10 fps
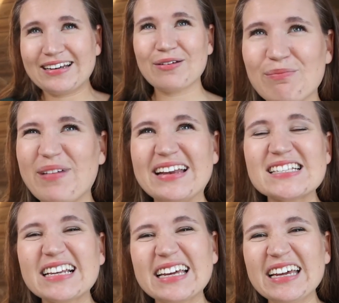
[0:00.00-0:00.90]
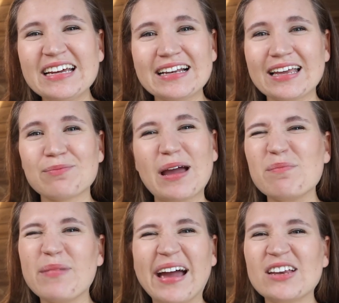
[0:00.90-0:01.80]
mentally, like, my
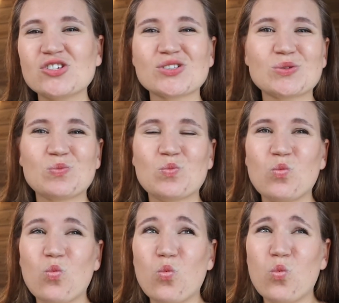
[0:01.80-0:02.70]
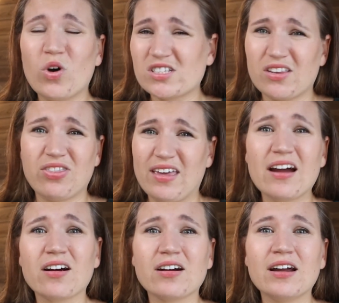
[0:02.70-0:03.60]
mind just wasn't
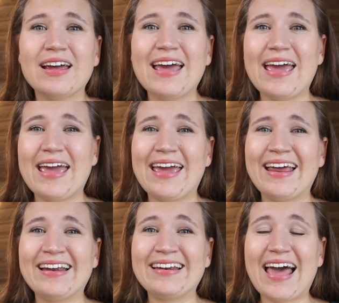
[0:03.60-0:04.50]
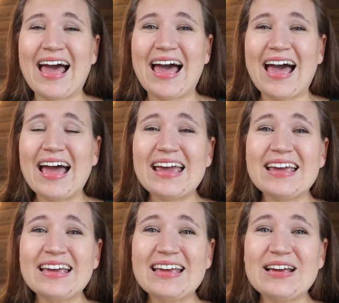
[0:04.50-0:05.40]
there. And
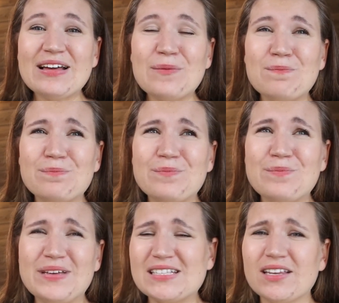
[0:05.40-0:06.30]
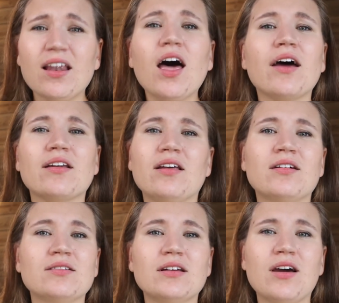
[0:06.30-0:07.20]
I missed a lot
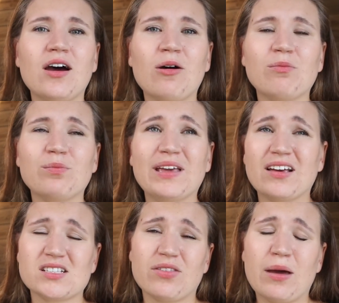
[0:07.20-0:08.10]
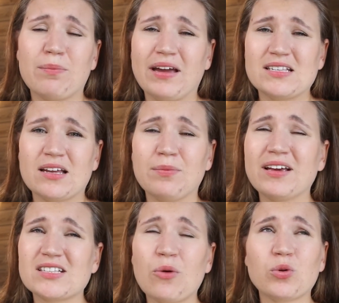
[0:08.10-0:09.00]
because of that mindset,
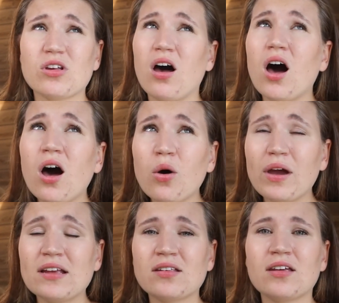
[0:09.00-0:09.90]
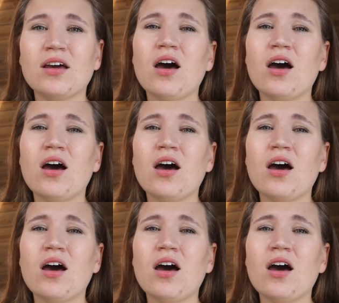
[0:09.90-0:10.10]
because I was always